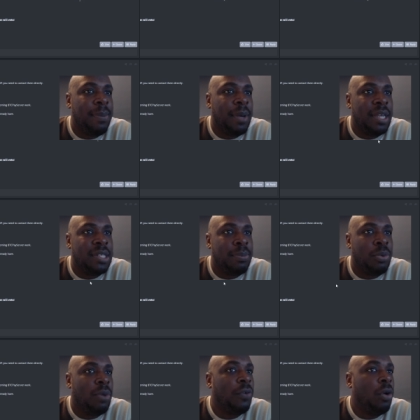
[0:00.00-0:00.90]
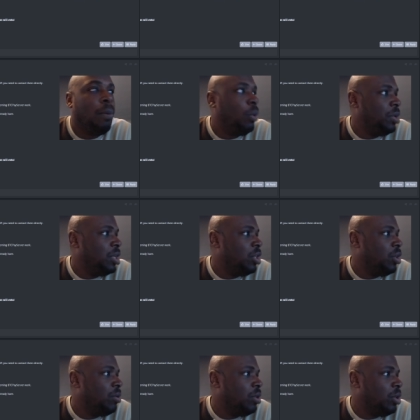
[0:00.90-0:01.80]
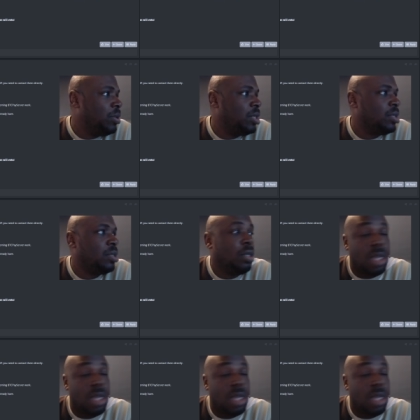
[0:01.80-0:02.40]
but it's important for onboarding new users.